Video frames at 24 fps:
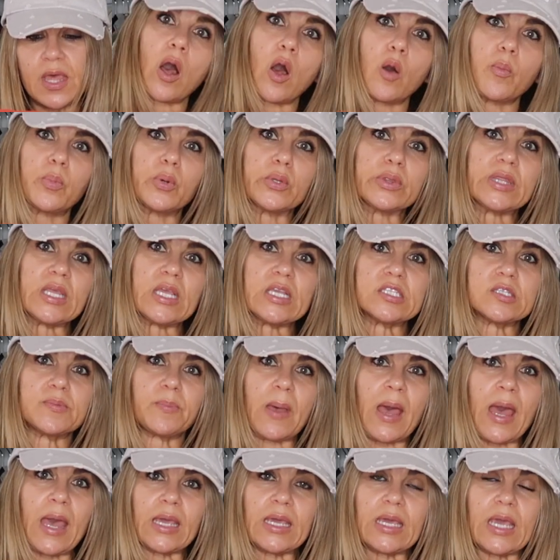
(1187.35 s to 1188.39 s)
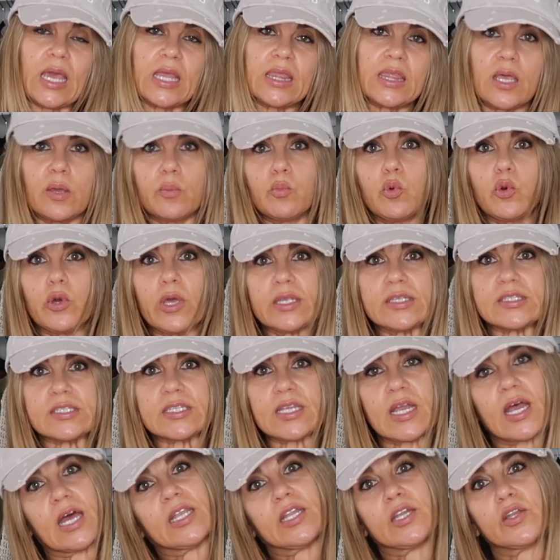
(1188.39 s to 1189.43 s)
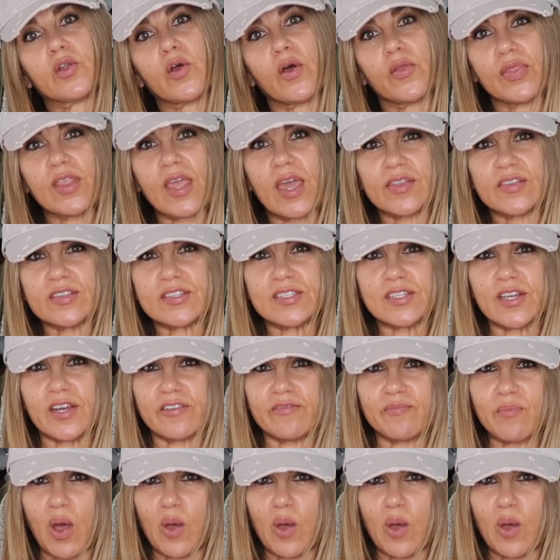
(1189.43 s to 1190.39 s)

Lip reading: I'll put these back and then we'll get started on the other side of